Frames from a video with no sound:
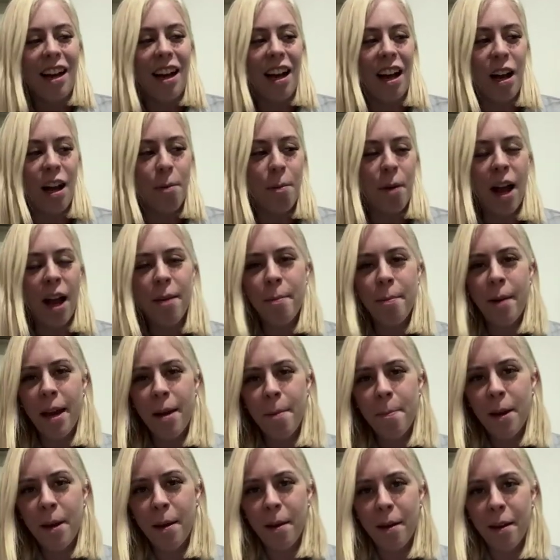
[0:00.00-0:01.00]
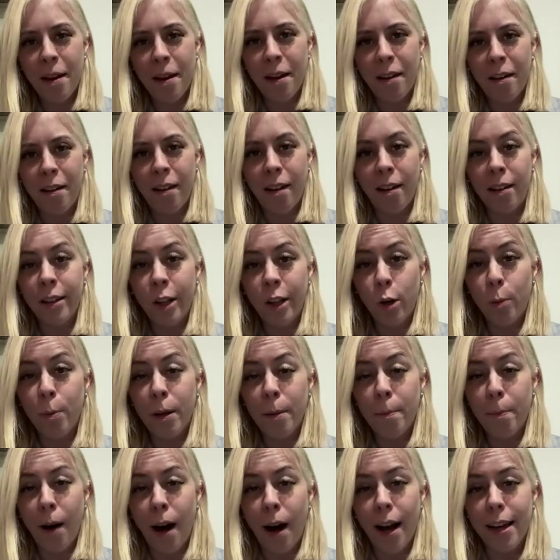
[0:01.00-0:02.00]
I may be a little
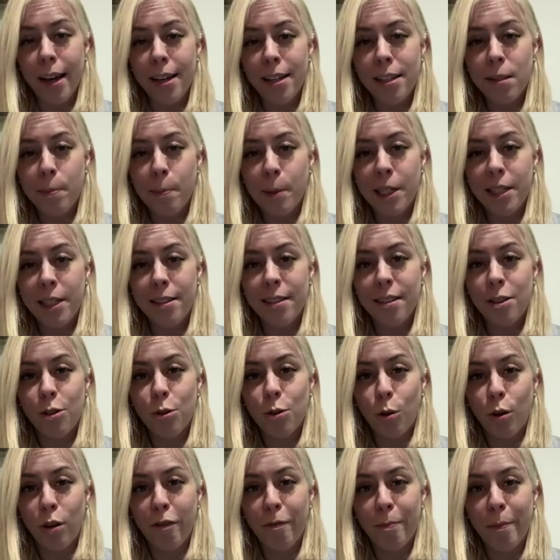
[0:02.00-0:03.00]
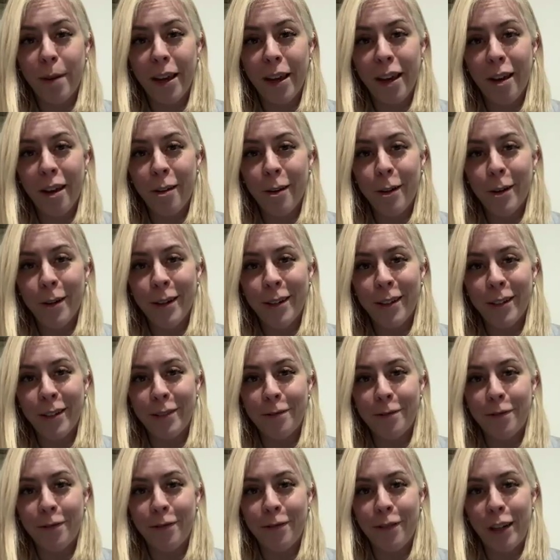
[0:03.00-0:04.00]
bit biased because it's sort of my
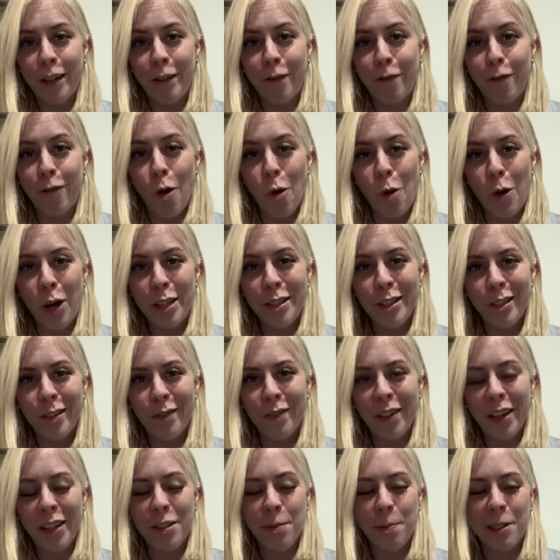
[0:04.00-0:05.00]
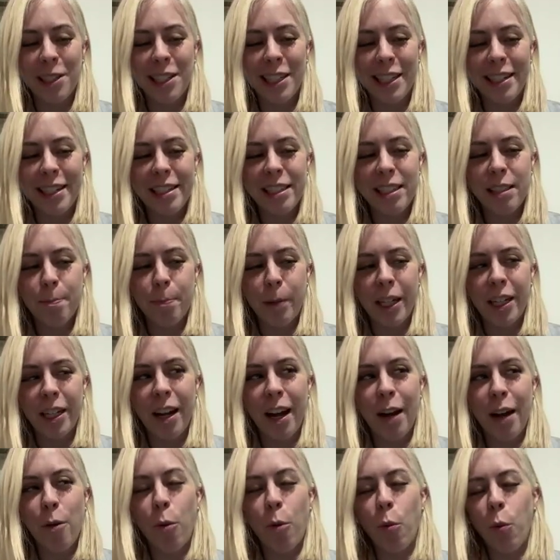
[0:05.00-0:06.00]
area of focus, of expertise, but
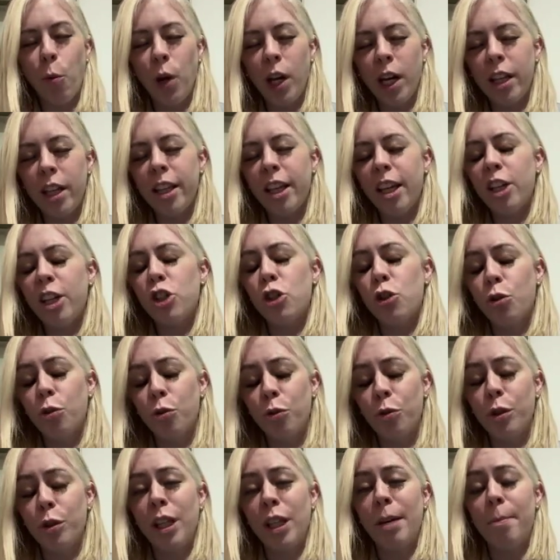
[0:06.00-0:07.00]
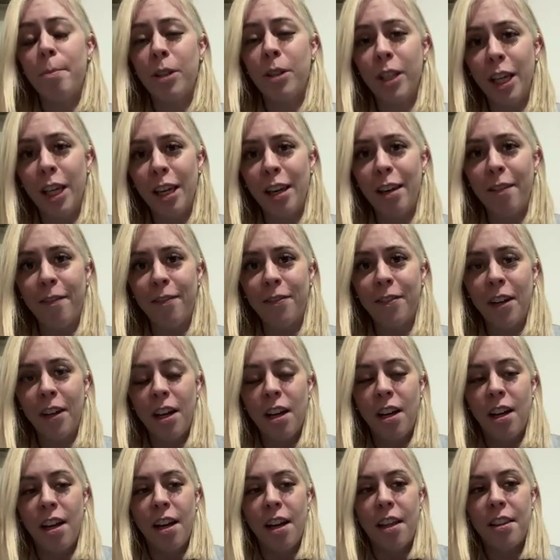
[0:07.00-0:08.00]
I really truly believe
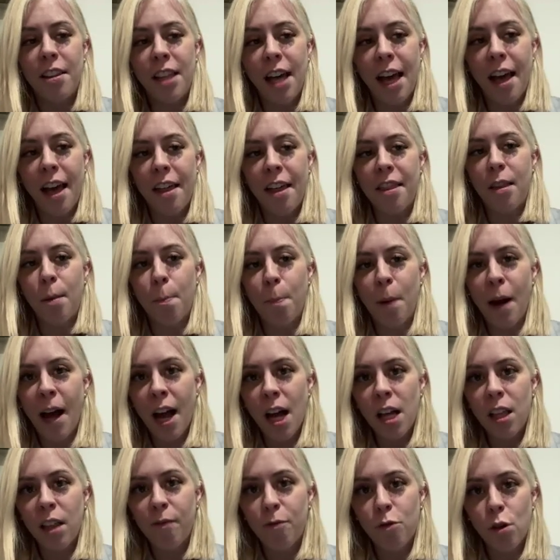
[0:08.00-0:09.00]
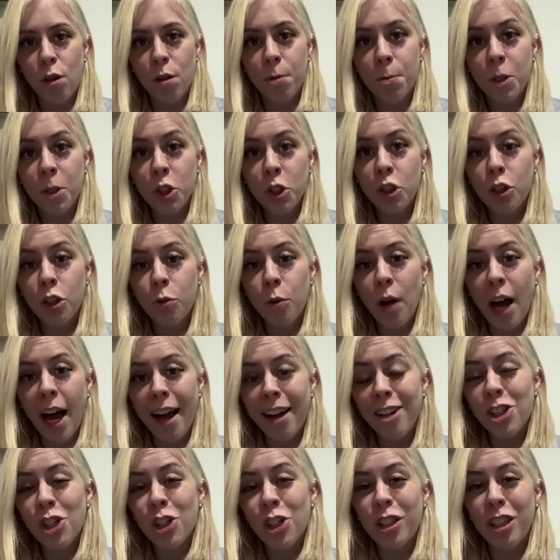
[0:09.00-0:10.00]
that the path forward to
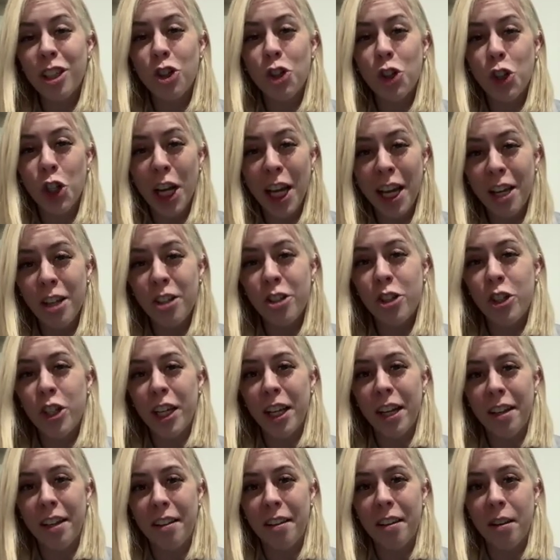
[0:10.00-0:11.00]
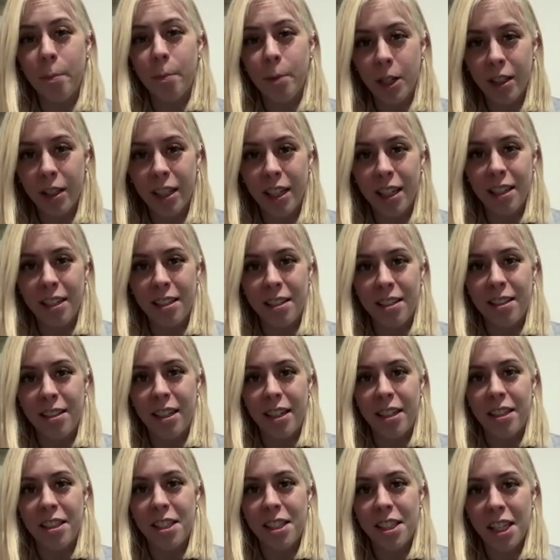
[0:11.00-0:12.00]
actually changing the Middle
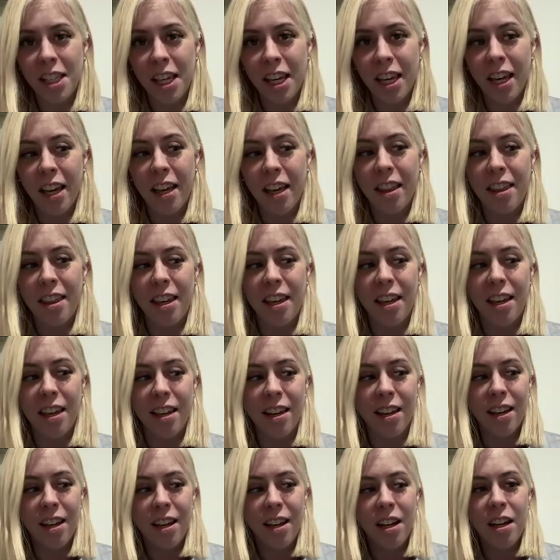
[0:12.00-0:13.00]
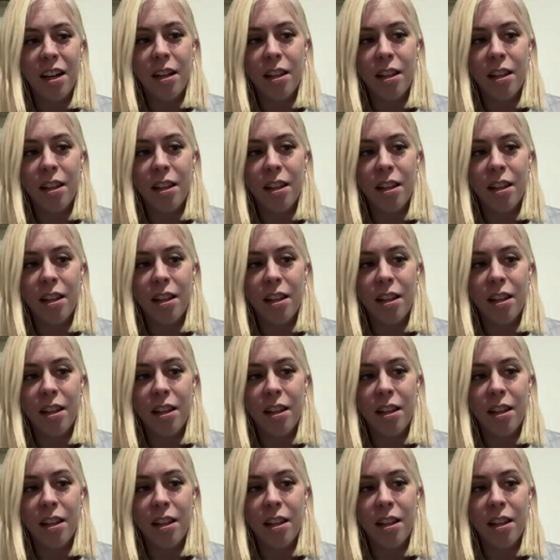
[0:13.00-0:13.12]
East and seeing the